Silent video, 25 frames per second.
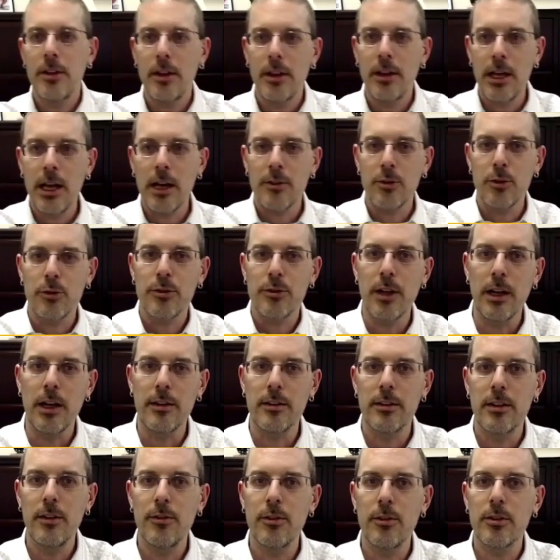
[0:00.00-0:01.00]
the
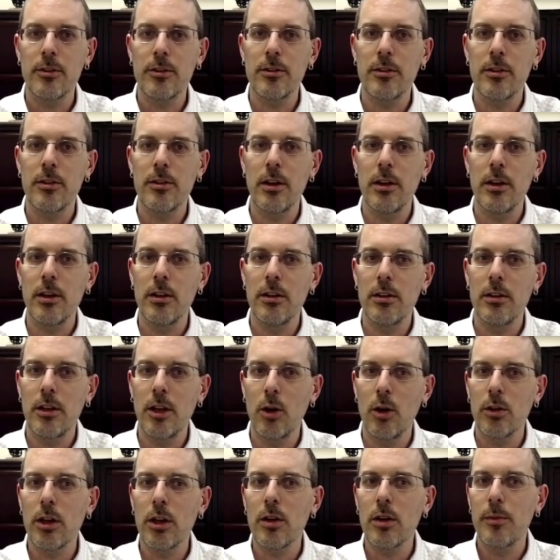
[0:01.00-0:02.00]
exercise, give us a
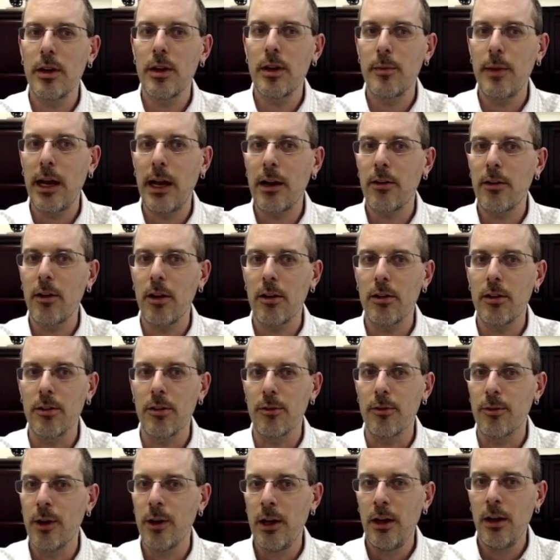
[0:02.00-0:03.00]
little bit of background
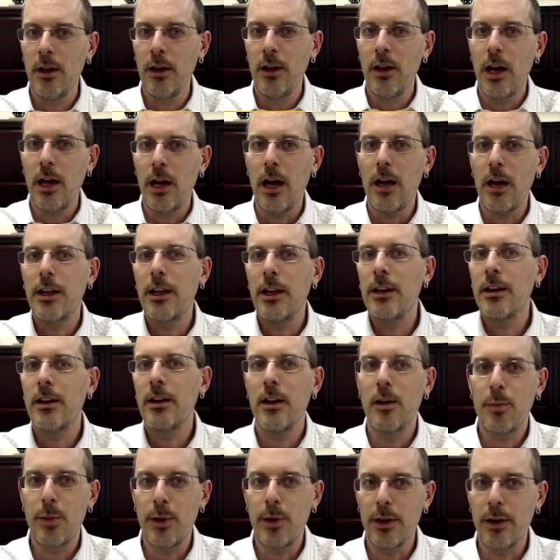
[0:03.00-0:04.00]
of how you ended
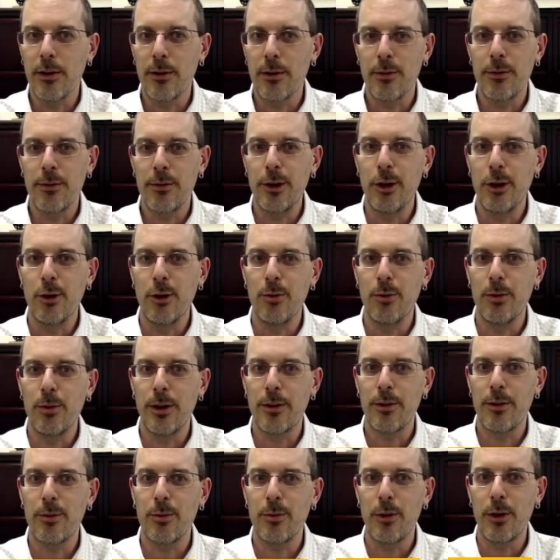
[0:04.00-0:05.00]
up here,
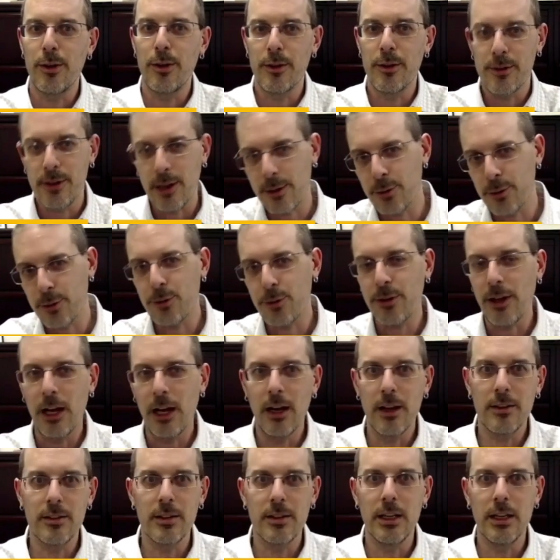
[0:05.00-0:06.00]
with this
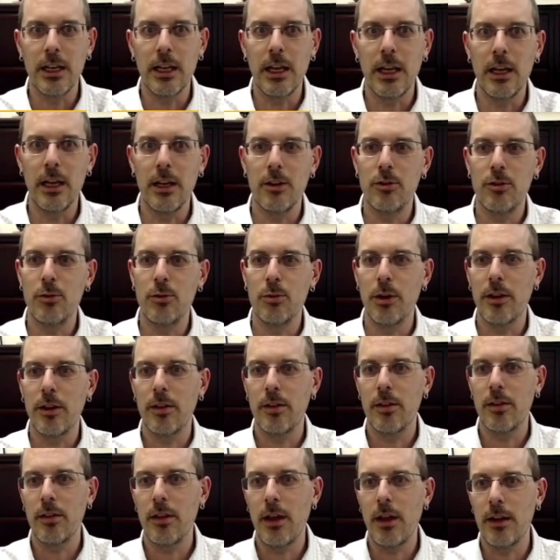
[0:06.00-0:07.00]
exercise and engaged
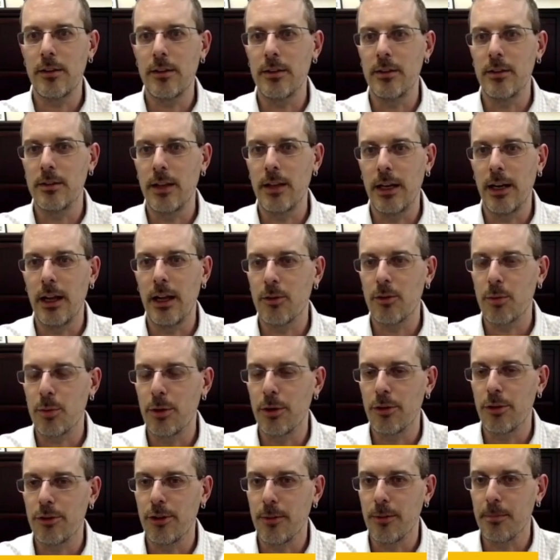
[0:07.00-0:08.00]
with NC State
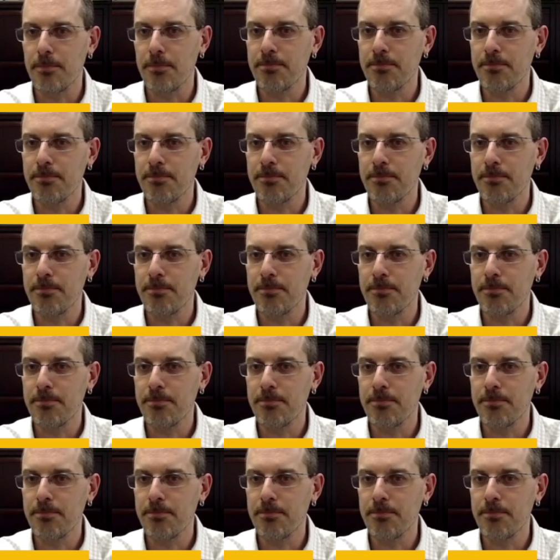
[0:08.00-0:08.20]
Entrepreneurship.